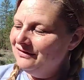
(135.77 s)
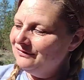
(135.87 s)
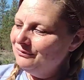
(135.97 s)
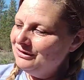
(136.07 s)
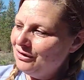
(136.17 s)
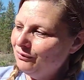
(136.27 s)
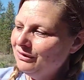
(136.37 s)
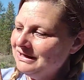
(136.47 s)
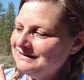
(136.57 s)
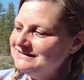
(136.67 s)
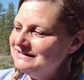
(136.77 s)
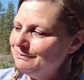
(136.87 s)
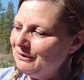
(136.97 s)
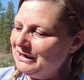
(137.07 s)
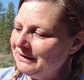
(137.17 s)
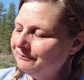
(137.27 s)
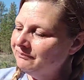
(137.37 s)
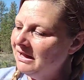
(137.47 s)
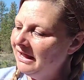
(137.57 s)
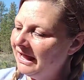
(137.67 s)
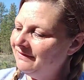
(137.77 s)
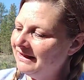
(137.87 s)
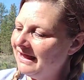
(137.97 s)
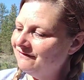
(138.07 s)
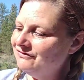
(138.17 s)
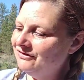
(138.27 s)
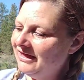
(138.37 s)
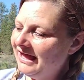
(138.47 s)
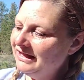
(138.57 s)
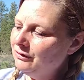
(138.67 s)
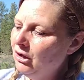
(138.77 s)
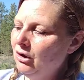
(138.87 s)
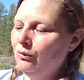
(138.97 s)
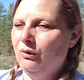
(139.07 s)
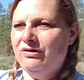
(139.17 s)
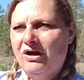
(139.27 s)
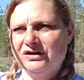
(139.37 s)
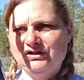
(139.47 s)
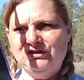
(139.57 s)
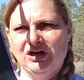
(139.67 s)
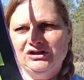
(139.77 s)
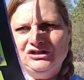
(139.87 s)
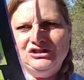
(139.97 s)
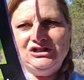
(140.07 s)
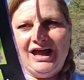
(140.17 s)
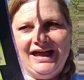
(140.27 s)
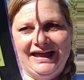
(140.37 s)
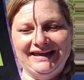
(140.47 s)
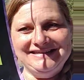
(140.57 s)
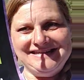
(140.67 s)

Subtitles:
So we know we're in spring. And then after that, with our sunshine